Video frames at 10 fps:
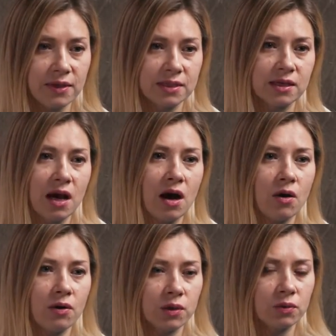this is
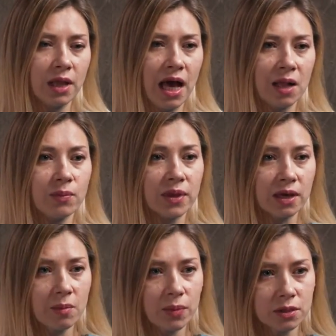how it will help the
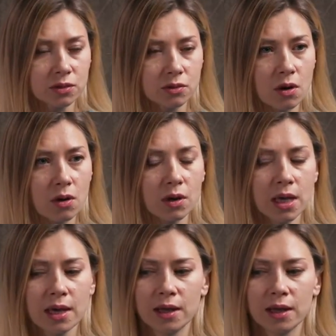company to grow